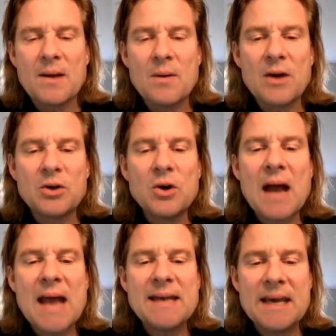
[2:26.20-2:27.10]
good
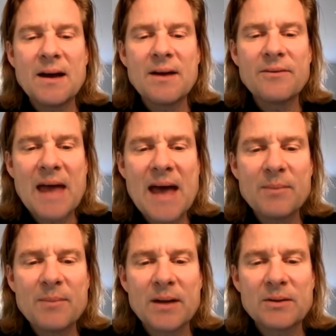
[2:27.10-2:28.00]
idea of that,
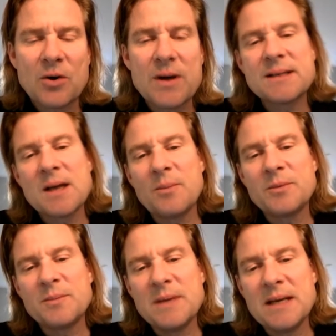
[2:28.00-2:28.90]
but Chris
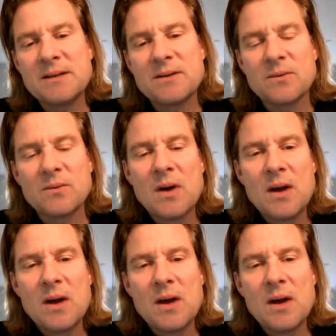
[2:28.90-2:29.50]
helped me to